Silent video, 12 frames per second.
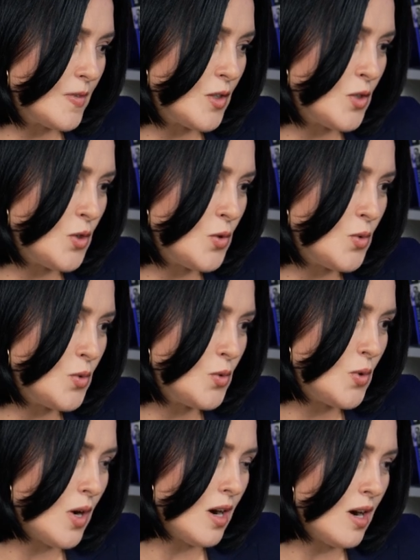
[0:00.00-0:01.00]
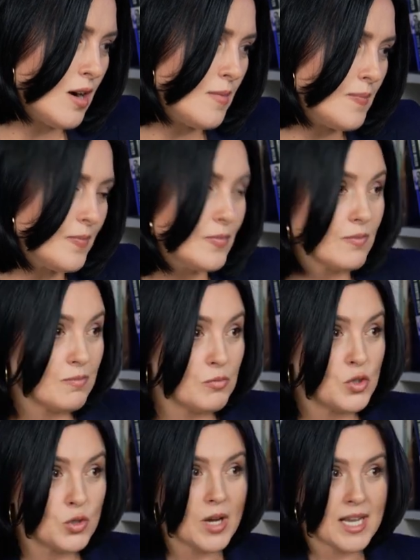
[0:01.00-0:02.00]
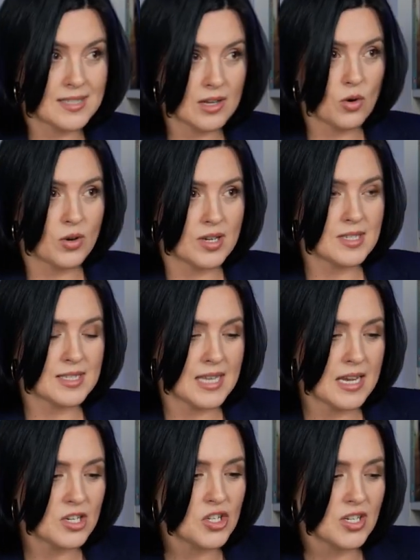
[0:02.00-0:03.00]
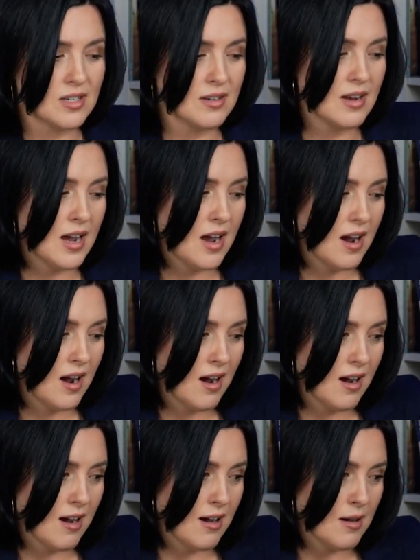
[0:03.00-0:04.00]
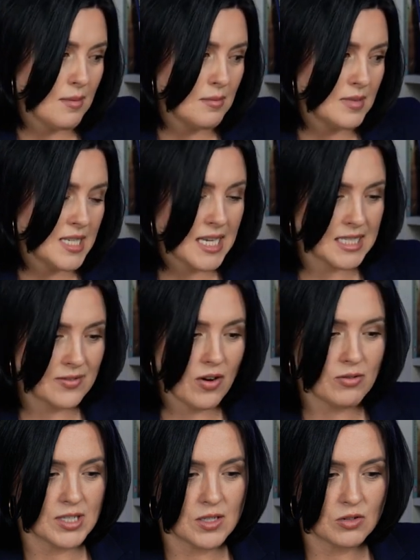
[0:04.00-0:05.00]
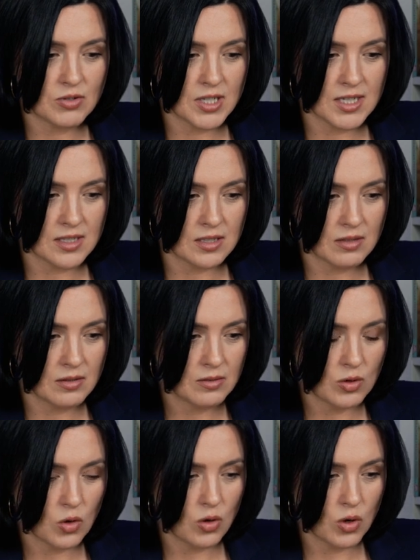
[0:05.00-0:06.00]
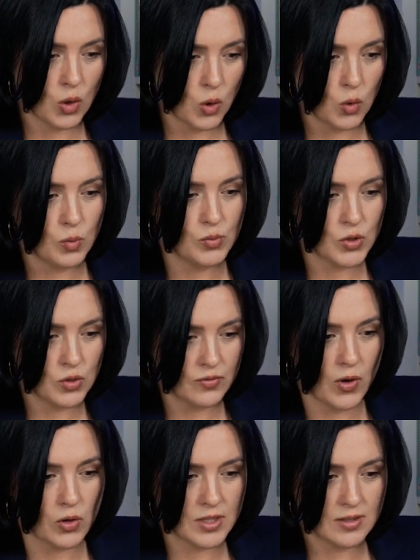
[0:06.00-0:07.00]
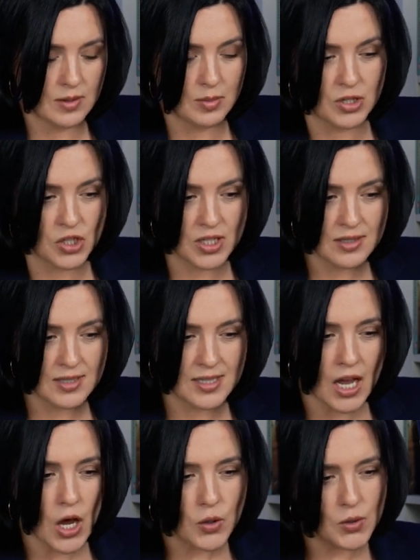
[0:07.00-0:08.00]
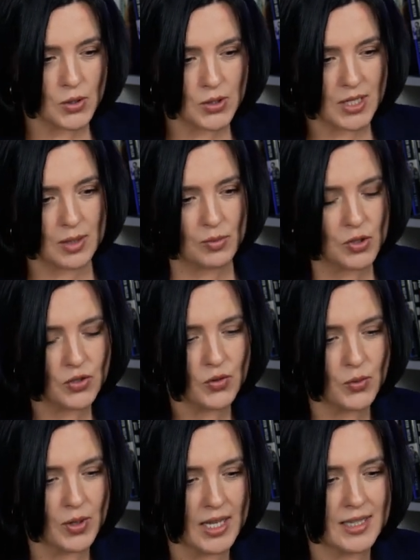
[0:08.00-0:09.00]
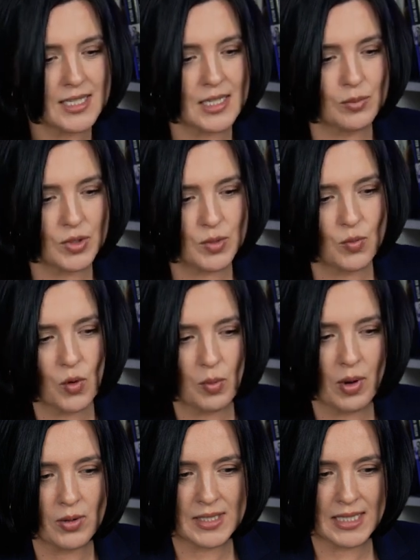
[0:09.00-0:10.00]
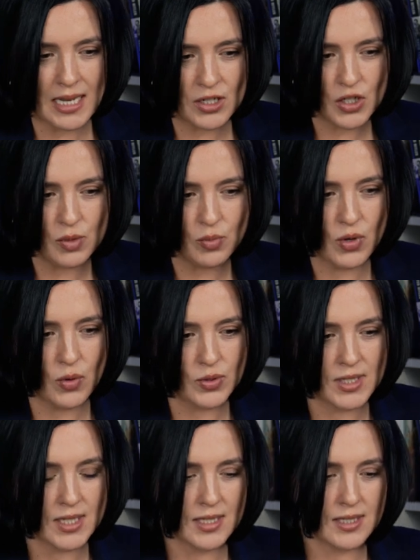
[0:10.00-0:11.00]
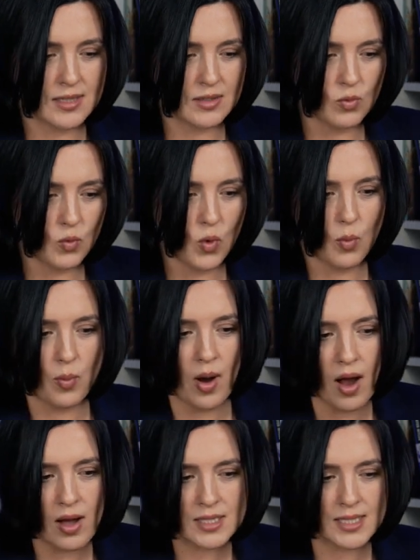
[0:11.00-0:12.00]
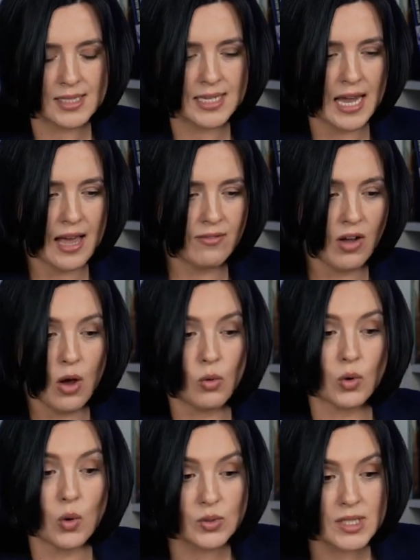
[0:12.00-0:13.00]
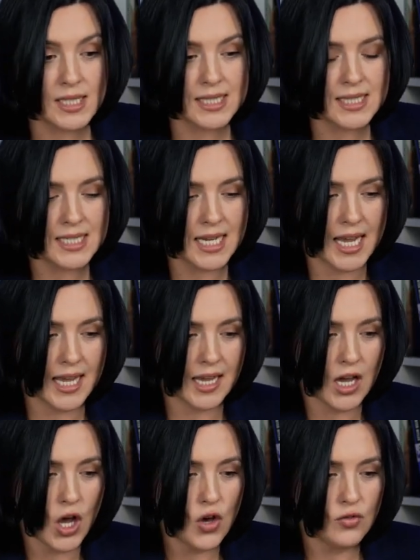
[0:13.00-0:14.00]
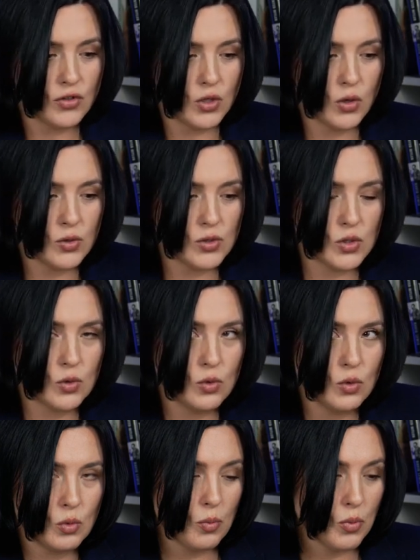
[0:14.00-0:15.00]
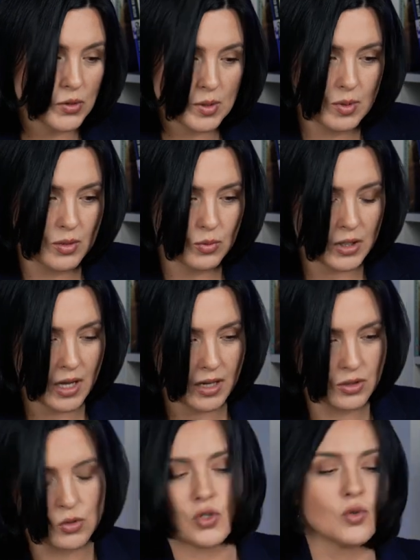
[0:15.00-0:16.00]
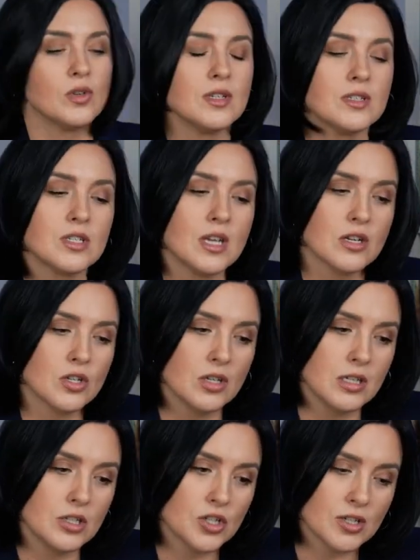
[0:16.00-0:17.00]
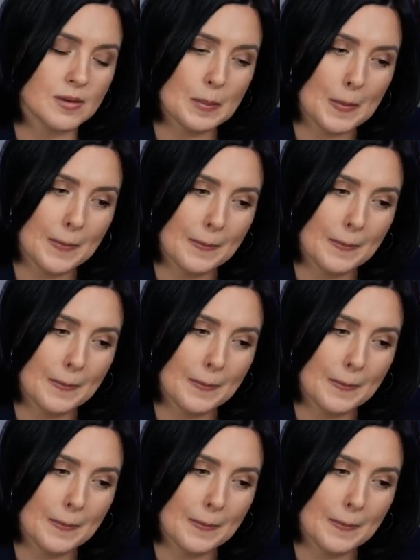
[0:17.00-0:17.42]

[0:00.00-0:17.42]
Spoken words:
you as an organization takes very serious whom you devoted the missions. Could you take me through a little bit more about selection process? What part does it have? How long does it take for those who possibly would like to join International Legion?